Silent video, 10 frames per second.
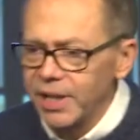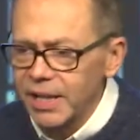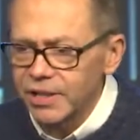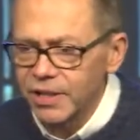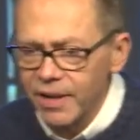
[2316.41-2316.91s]

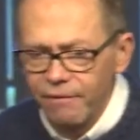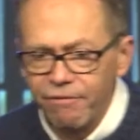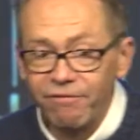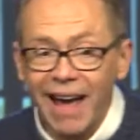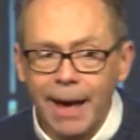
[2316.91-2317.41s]

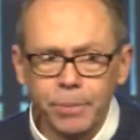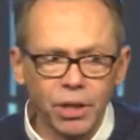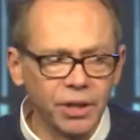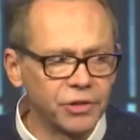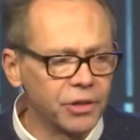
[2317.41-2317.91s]
gets
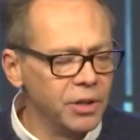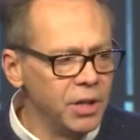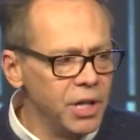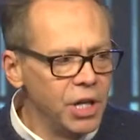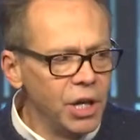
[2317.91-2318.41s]
fabulous.
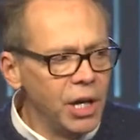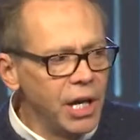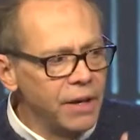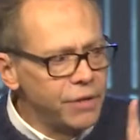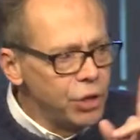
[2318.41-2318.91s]

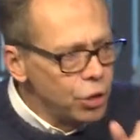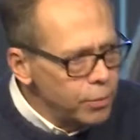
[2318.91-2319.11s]
If you